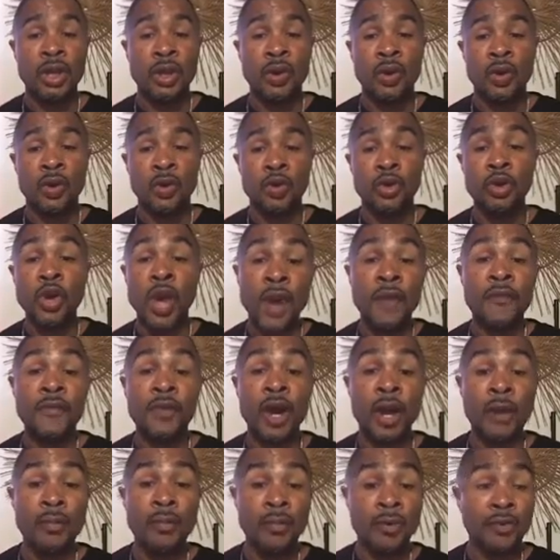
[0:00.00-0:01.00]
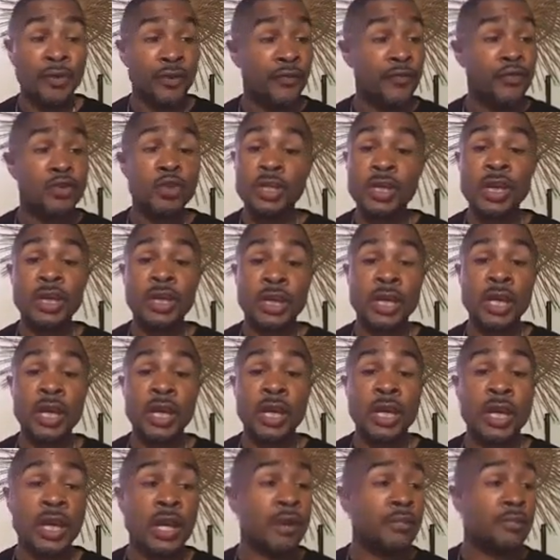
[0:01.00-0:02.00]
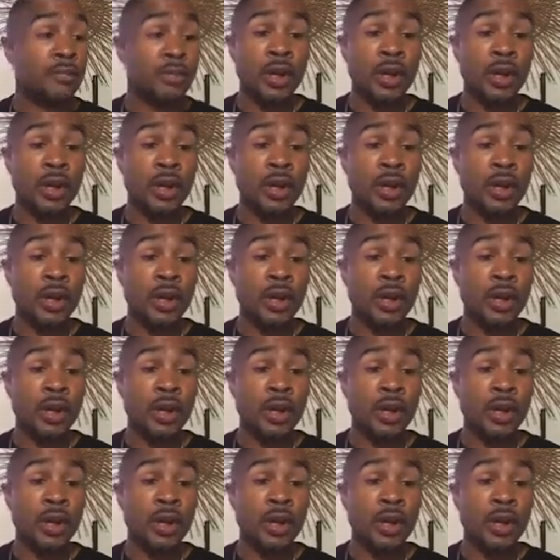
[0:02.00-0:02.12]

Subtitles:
You have numbers. If you see a kid getting